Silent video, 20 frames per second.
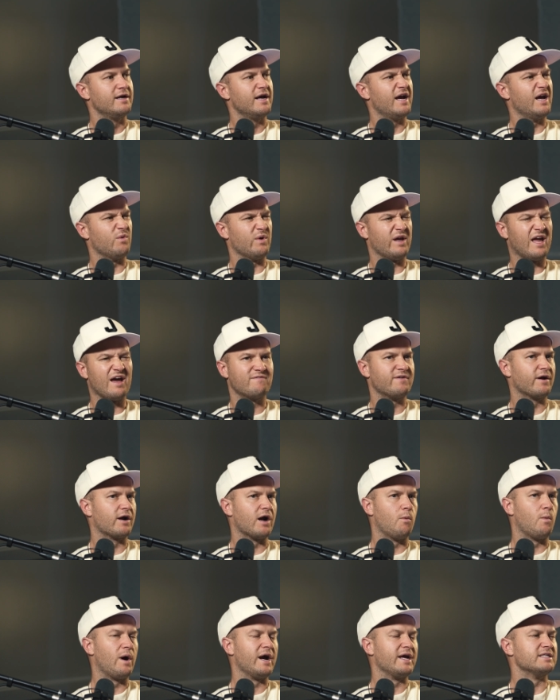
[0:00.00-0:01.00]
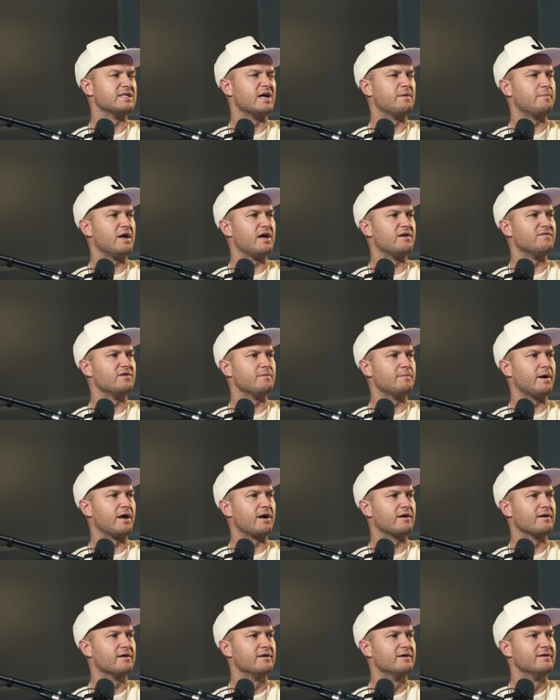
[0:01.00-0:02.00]
And we can't figure out why he's not behaving
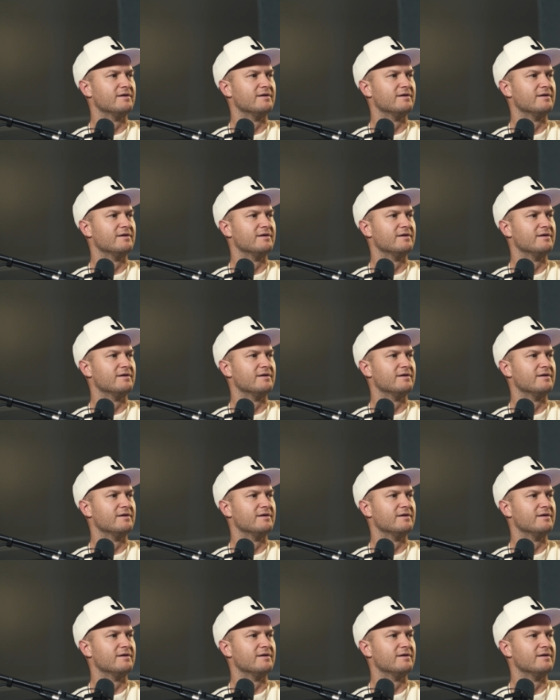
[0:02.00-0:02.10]
better.